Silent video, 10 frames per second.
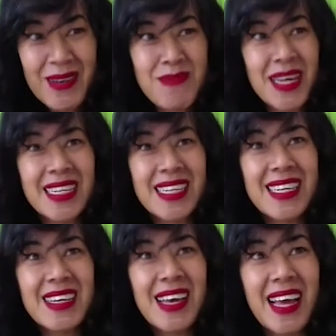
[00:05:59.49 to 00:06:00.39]
But
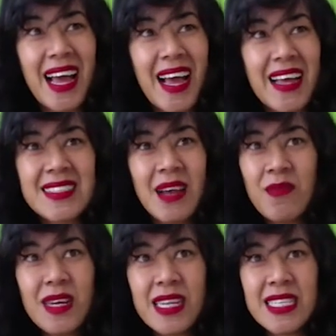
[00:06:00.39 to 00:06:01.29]

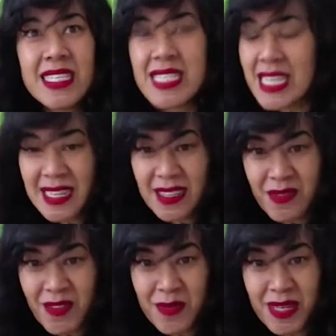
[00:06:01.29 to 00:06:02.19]
someone had seen it
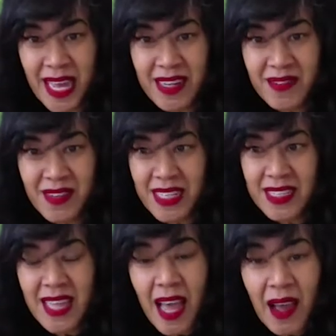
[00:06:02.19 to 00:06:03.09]
from a gallery
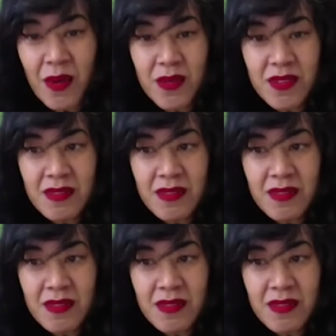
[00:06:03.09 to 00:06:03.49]
in town,